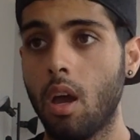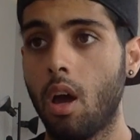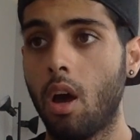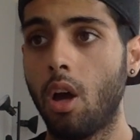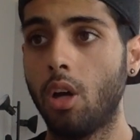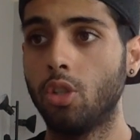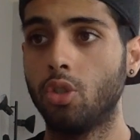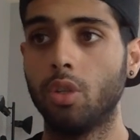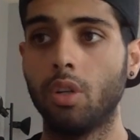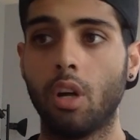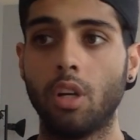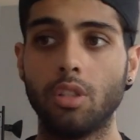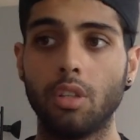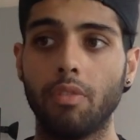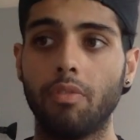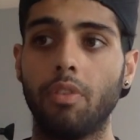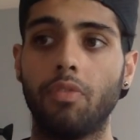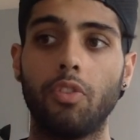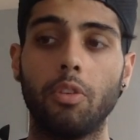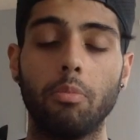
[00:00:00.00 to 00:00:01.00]

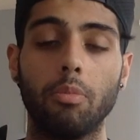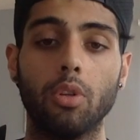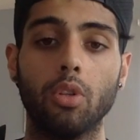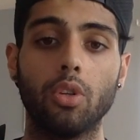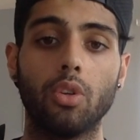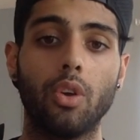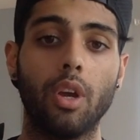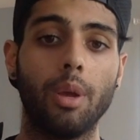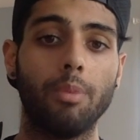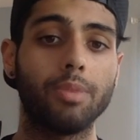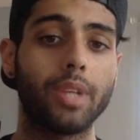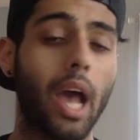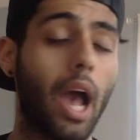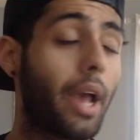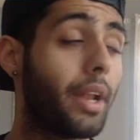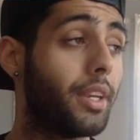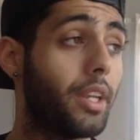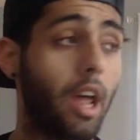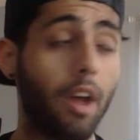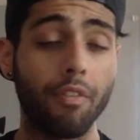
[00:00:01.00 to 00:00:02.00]
150 milligrams.
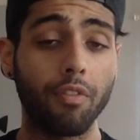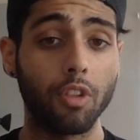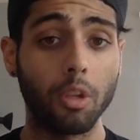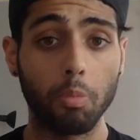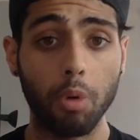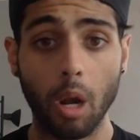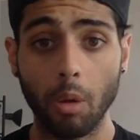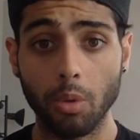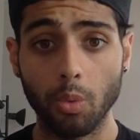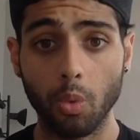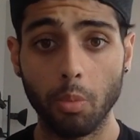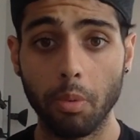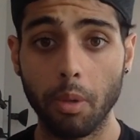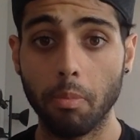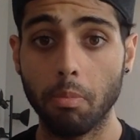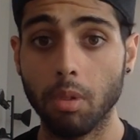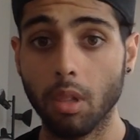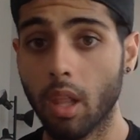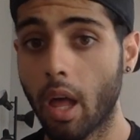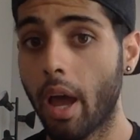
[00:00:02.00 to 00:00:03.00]
I definitely probably would be
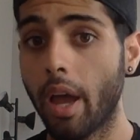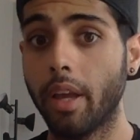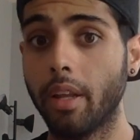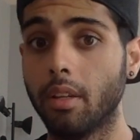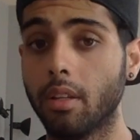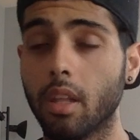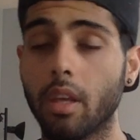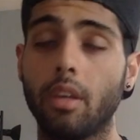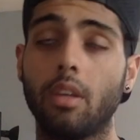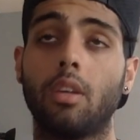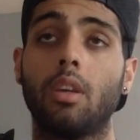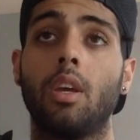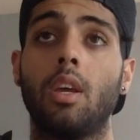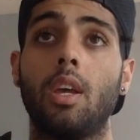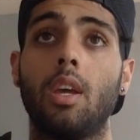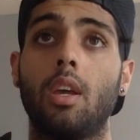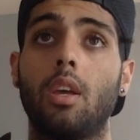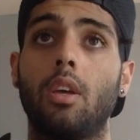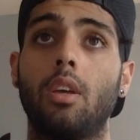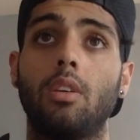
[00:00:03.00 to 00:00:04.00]
blind like
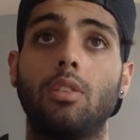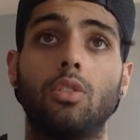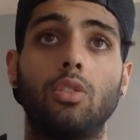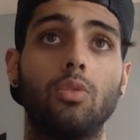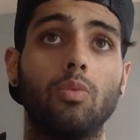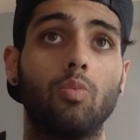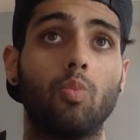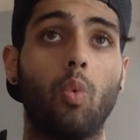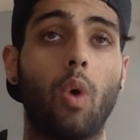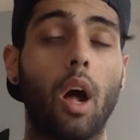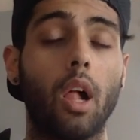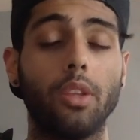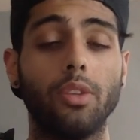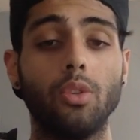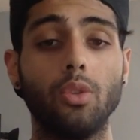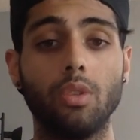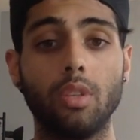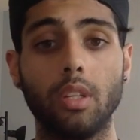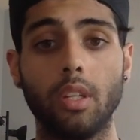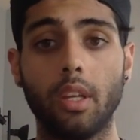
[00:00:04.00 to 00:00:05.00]
while
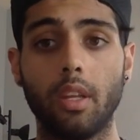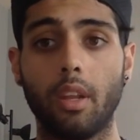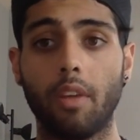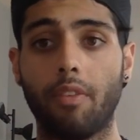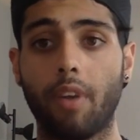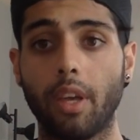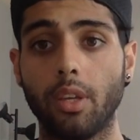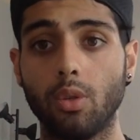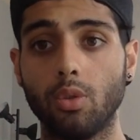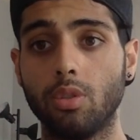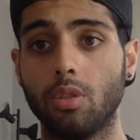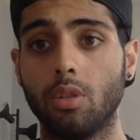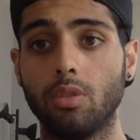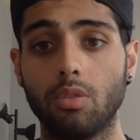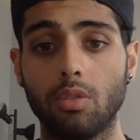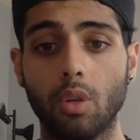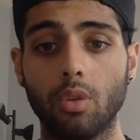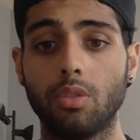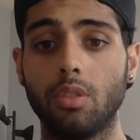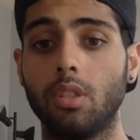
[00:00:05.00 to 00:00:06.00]
using it if I use
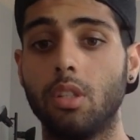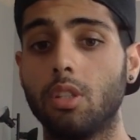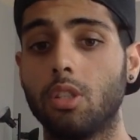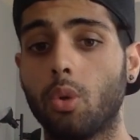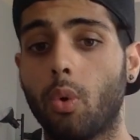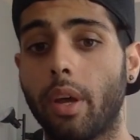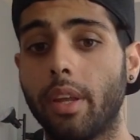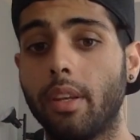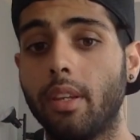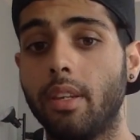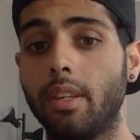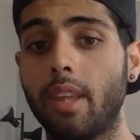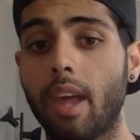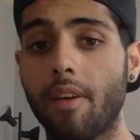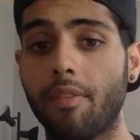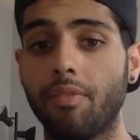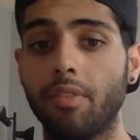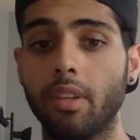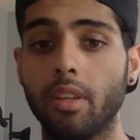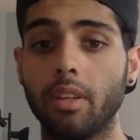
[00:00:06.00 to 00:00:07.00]
those dosages, so I
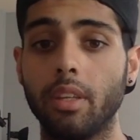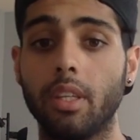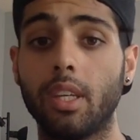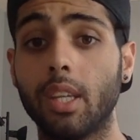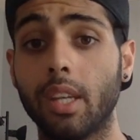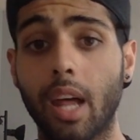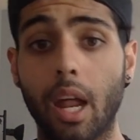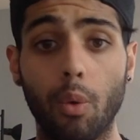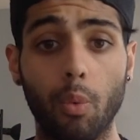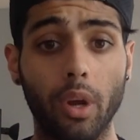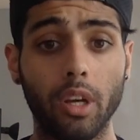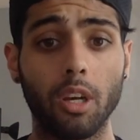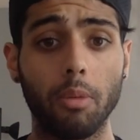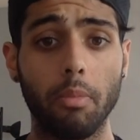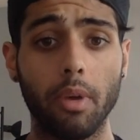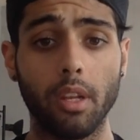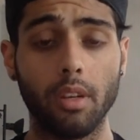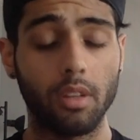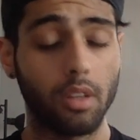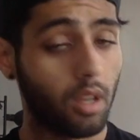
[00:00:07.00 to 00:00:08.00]
definitely cannot
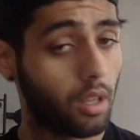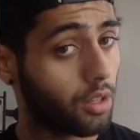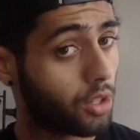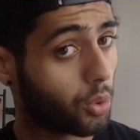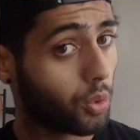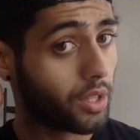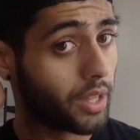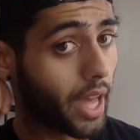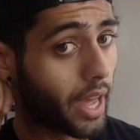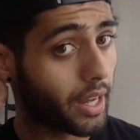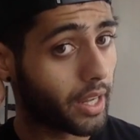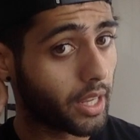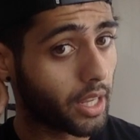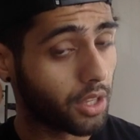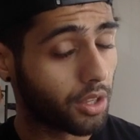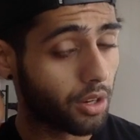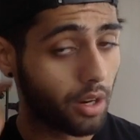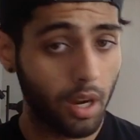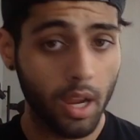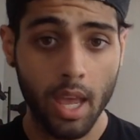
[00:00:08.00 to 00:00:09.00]
recommend doing that
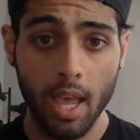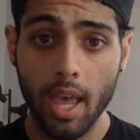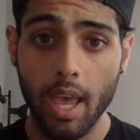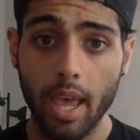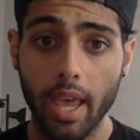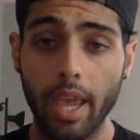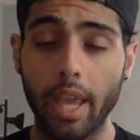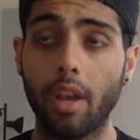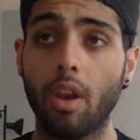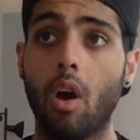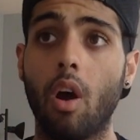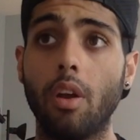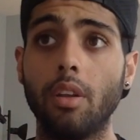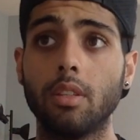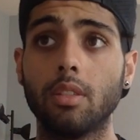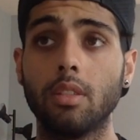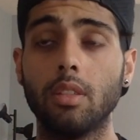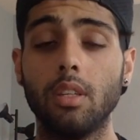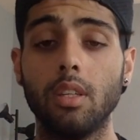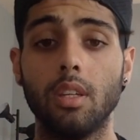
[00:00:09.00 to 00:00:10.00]
either. And
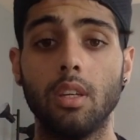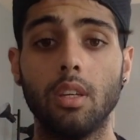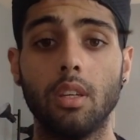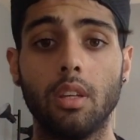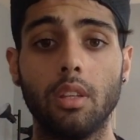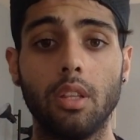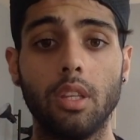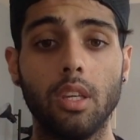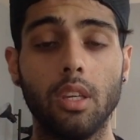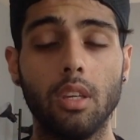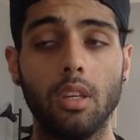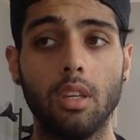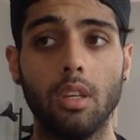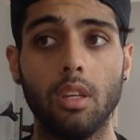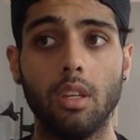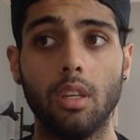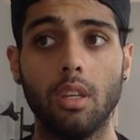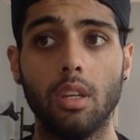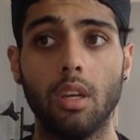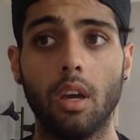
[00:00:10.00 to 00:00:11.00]
honestly,
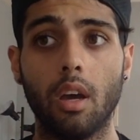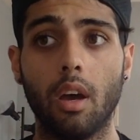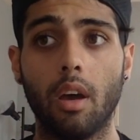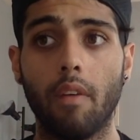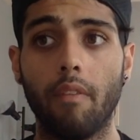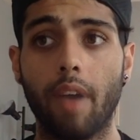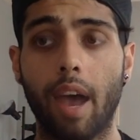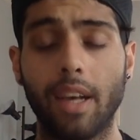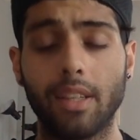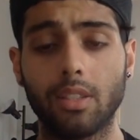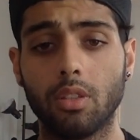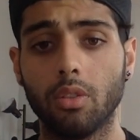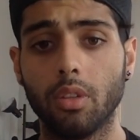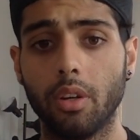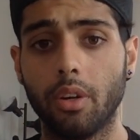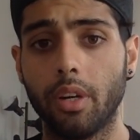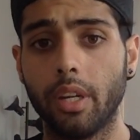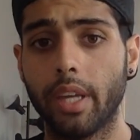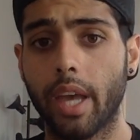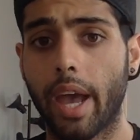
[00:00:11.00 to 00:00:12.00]
the
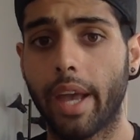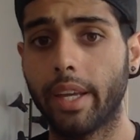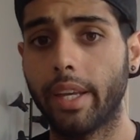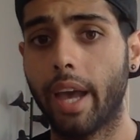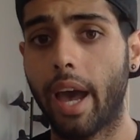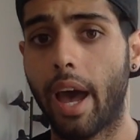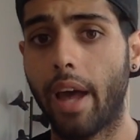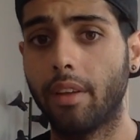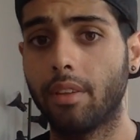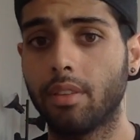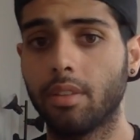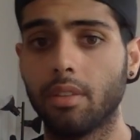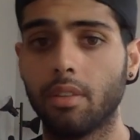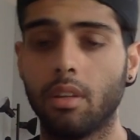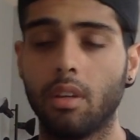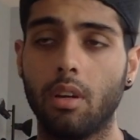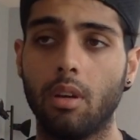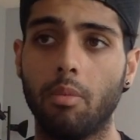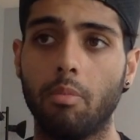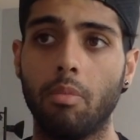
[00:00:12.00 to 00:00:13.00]
vascularity I got
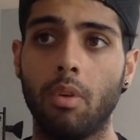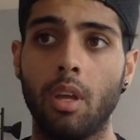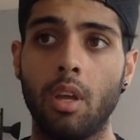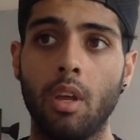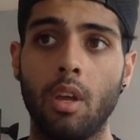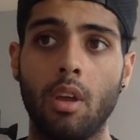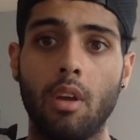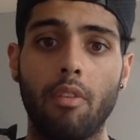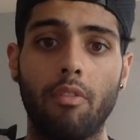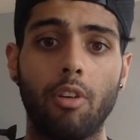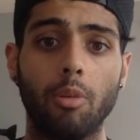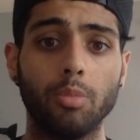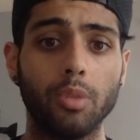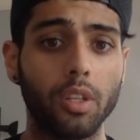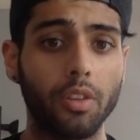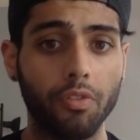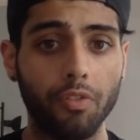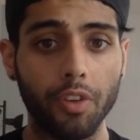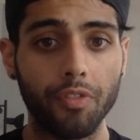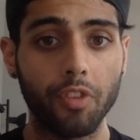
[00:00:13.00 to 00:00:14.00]
from
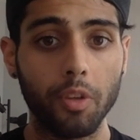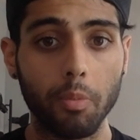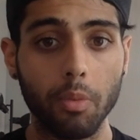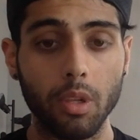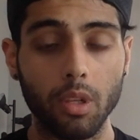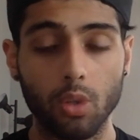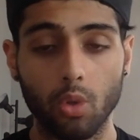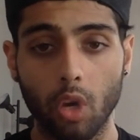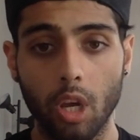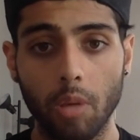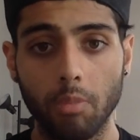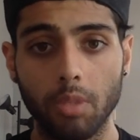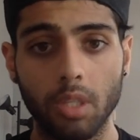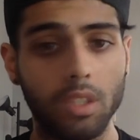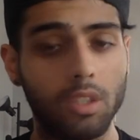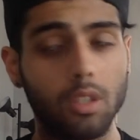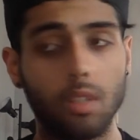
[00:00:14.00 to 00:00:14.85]
just 50 milligrams,